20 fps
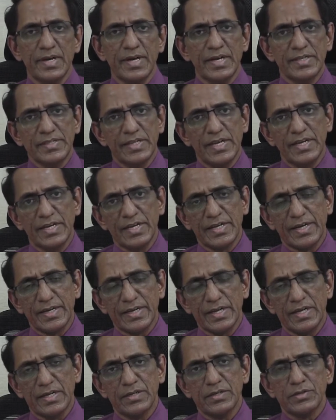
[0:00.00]
and the anal
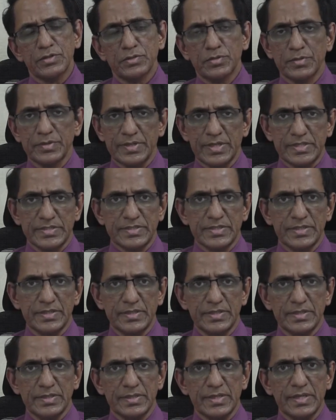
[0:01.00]
canal toward the
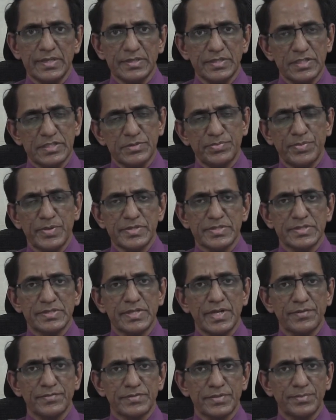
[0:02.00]
exterior and these
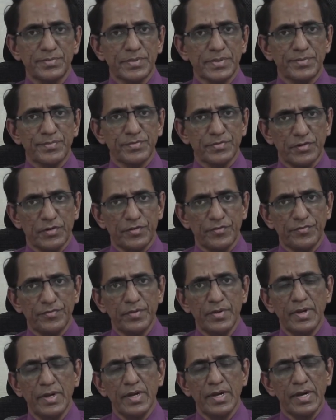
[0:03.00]
patients have symptoms of
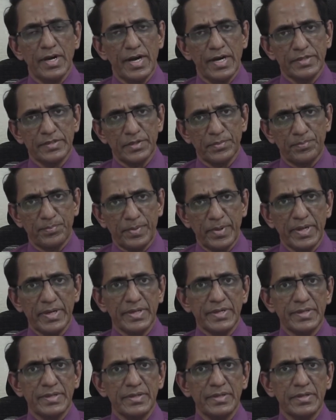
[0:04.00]
either
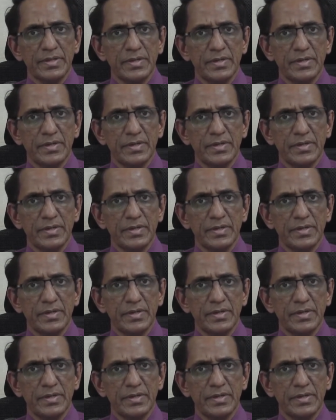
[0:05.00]
pain